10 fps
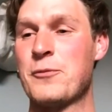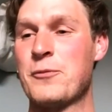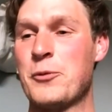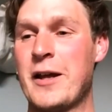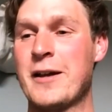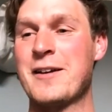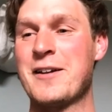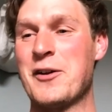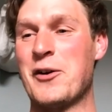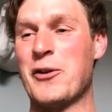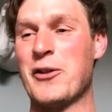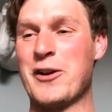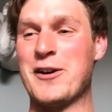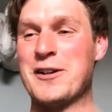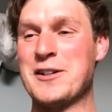We, like, all the
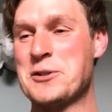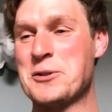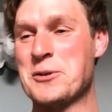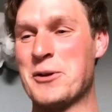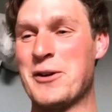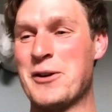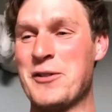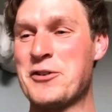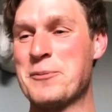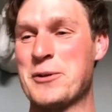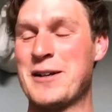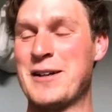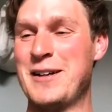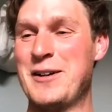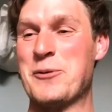girls who were on the trip
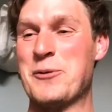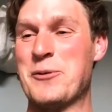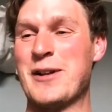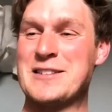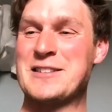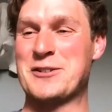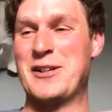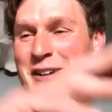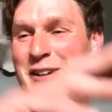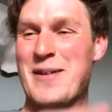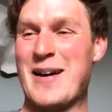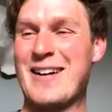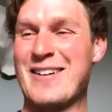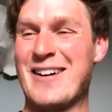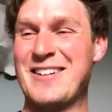were like screaming in the
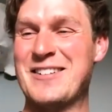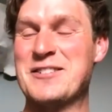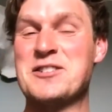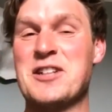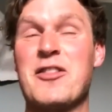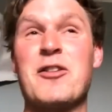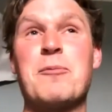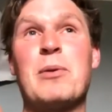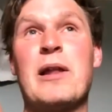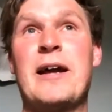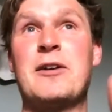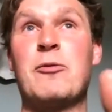background, and it was like the plane